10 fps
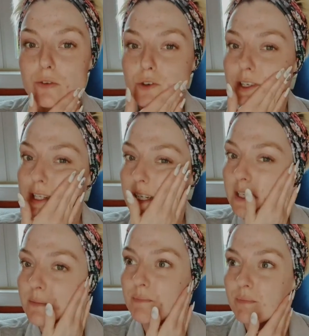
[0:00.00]

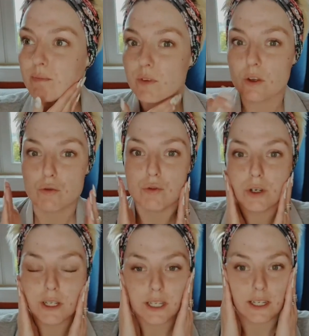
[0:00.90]
It's
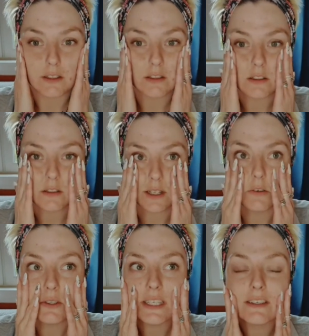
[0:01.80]
really
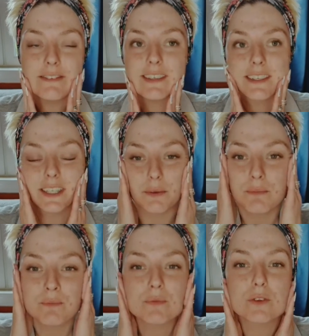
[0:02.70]
silky feeling,
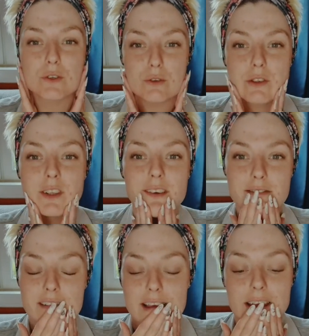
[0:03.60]
feels
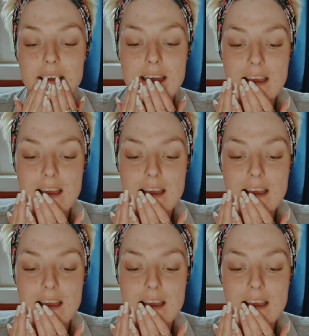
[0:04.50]
lovely.